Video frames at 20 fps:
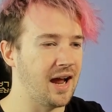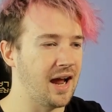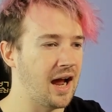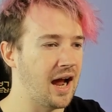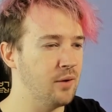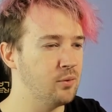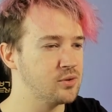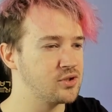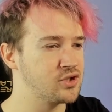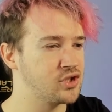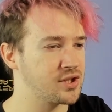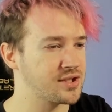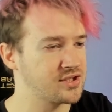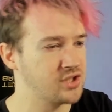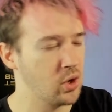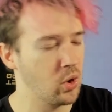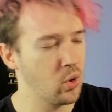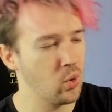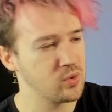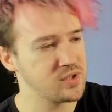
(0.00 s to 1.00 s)
I was just
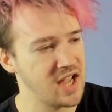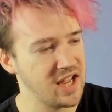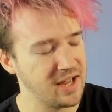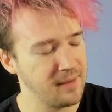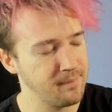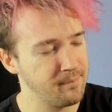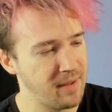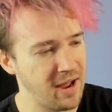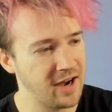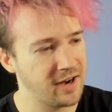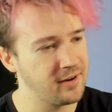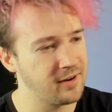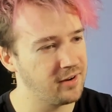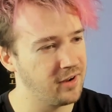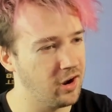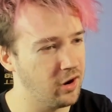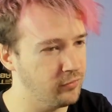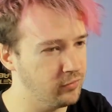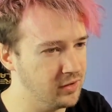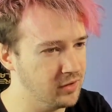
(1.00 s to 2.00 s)
so taken back
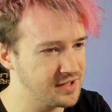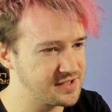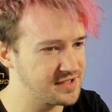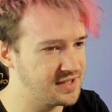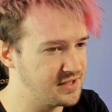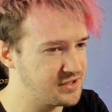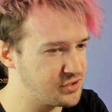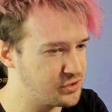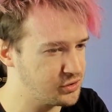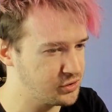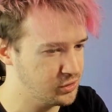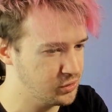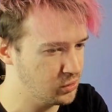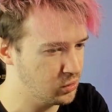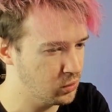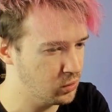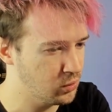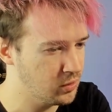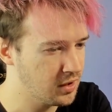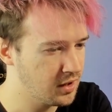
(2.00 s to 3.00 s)
of listening
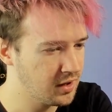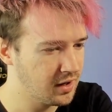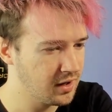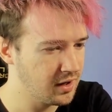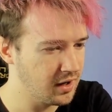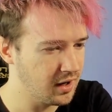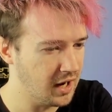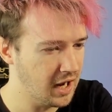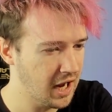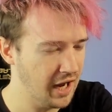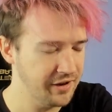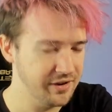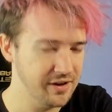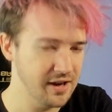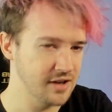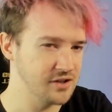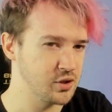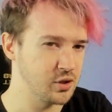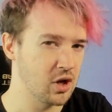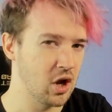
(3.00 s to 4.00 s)
to
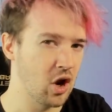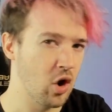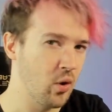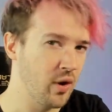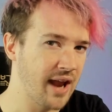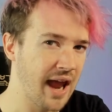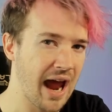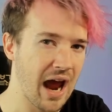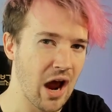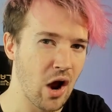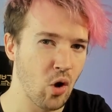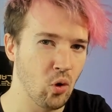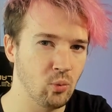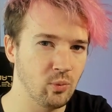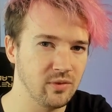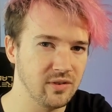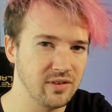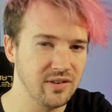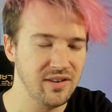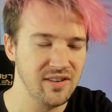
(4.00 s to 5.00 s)
Nezuko and how
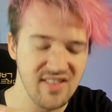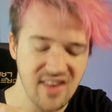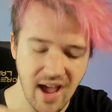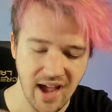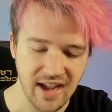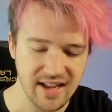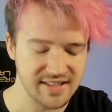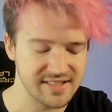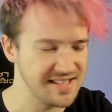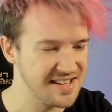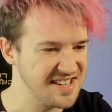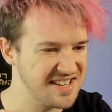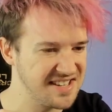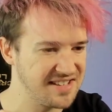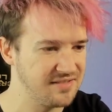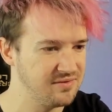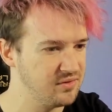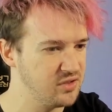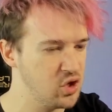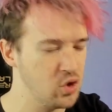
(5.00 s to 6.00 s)
nice and
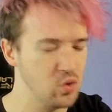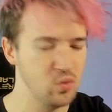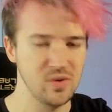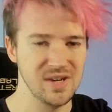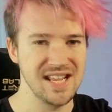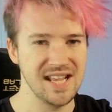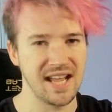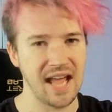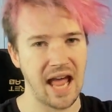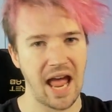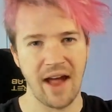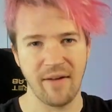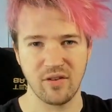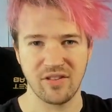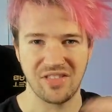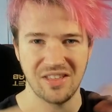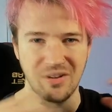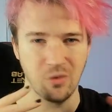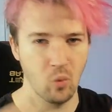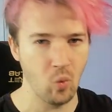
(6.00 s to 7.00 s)
unique
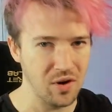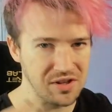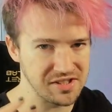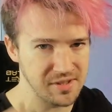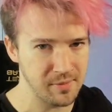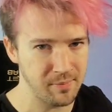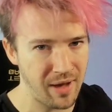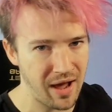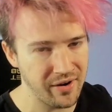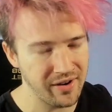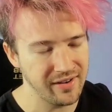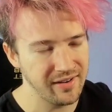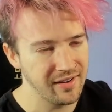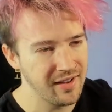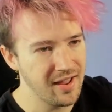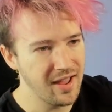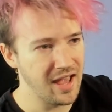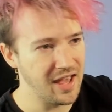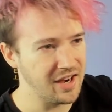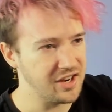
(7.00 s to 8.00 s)
everything was about it.
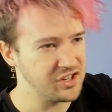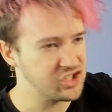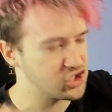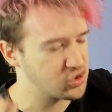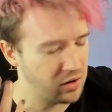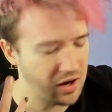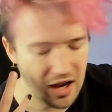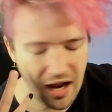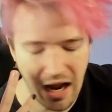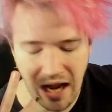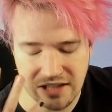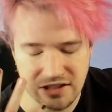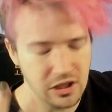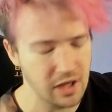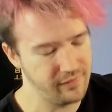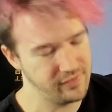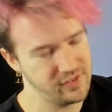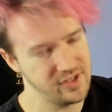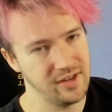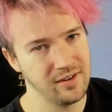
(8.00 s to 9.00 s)
And it just, I
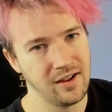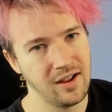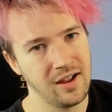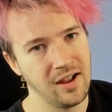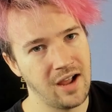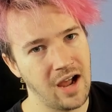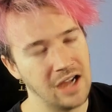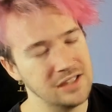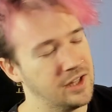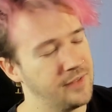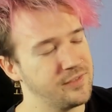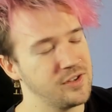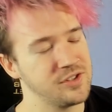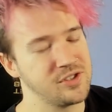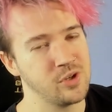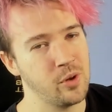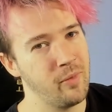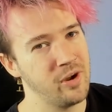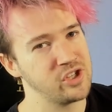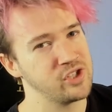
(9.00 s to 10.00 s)
loved it. I loved it
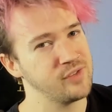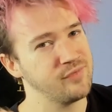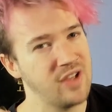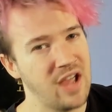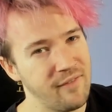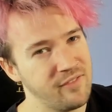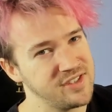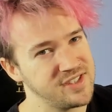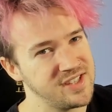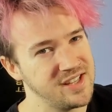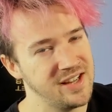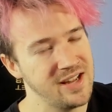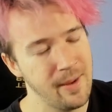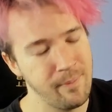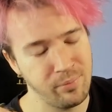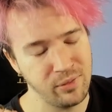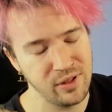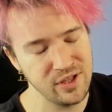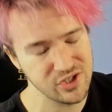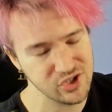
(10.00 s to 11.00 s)
so much. If you haven't seen it
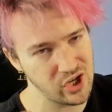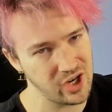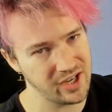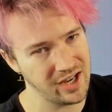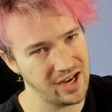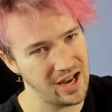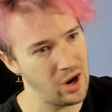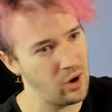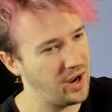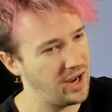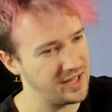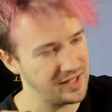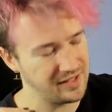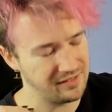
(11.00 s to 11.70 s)
yet, please check it out.